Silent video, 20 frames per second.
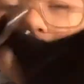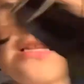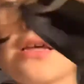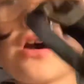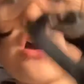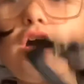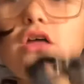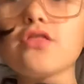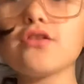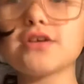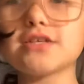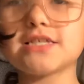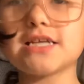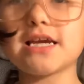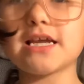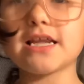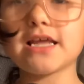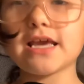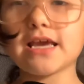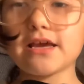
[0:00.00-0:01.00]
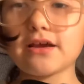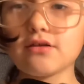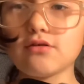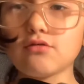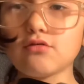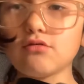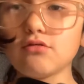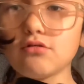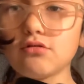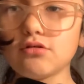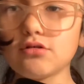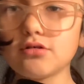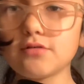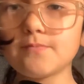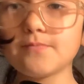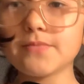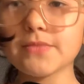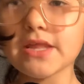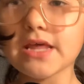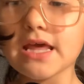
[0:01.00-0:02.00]
the other side angle.
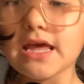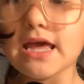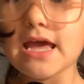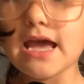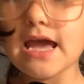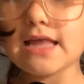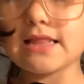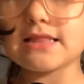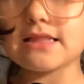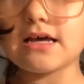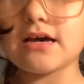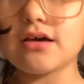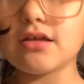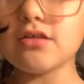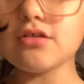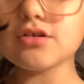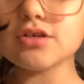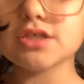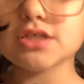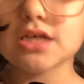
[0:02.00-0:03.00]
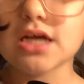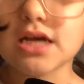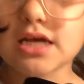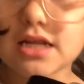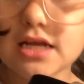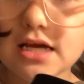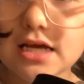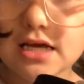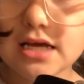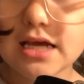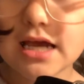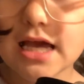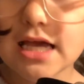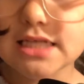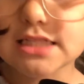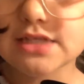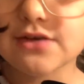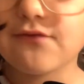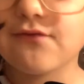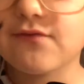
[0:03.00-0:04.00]
And the other side
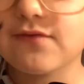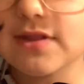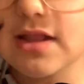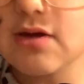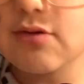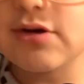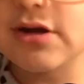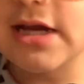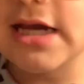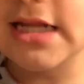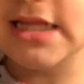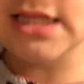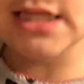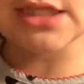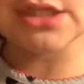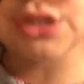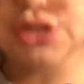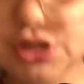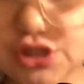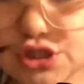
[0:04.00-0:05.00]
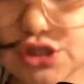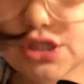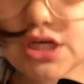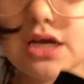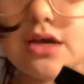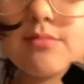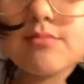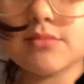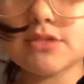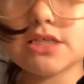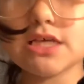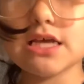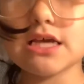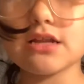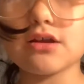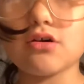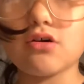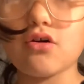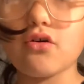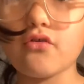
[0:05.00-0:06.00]
has a flower and its gems
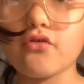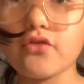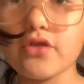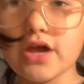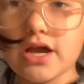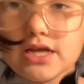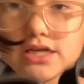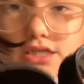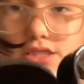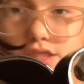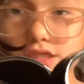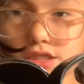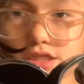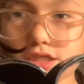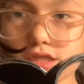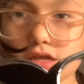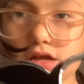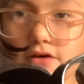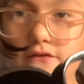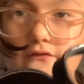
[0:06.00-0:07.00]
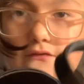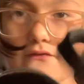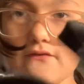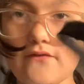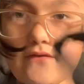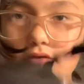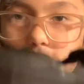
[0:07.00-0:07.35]
and all that stuff.